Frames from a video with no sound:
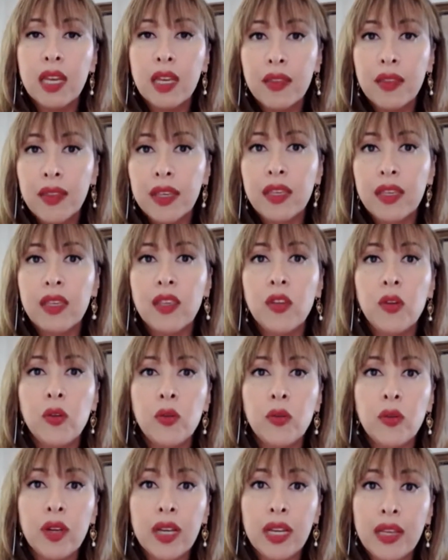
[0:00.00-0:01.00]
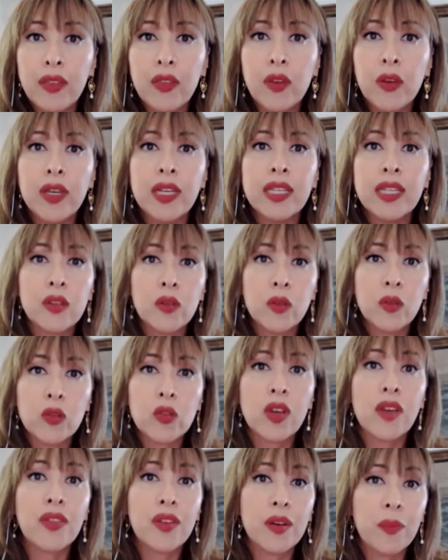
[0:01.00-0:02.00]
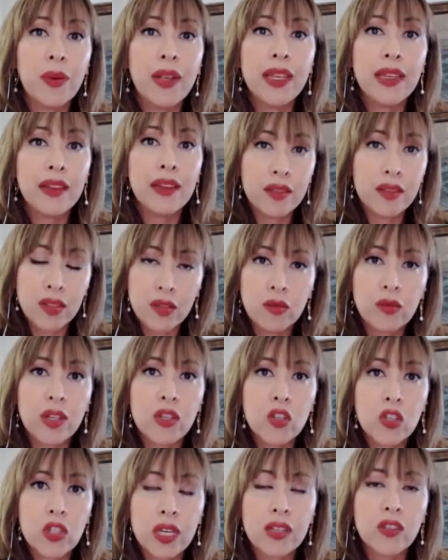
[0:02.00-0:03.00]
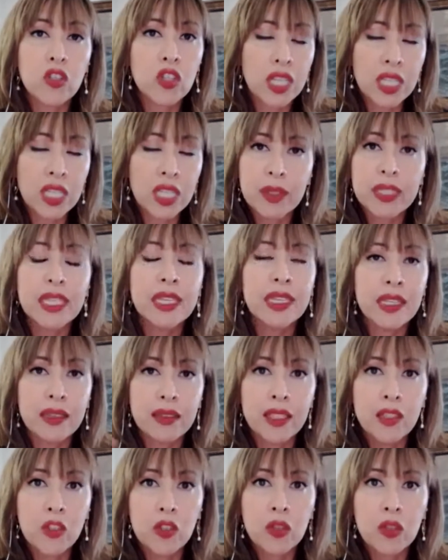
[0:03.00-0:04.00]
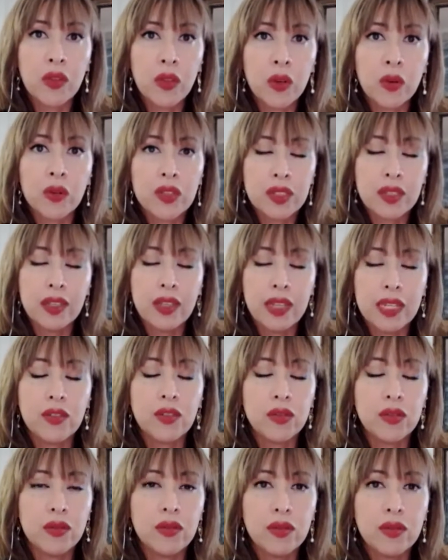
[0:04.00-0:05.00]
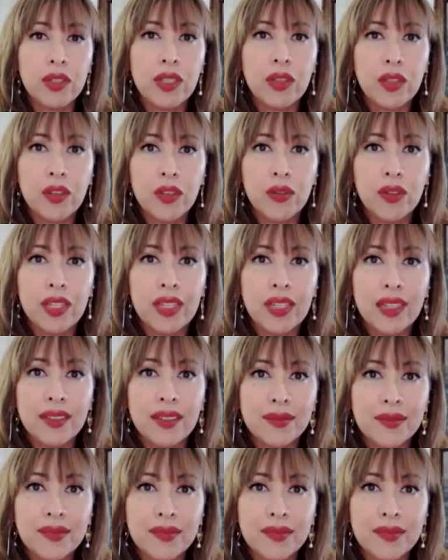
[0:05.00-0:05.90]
the EU and the US, and also other players, Russia and China, but I can touch on those later on during the Q&A.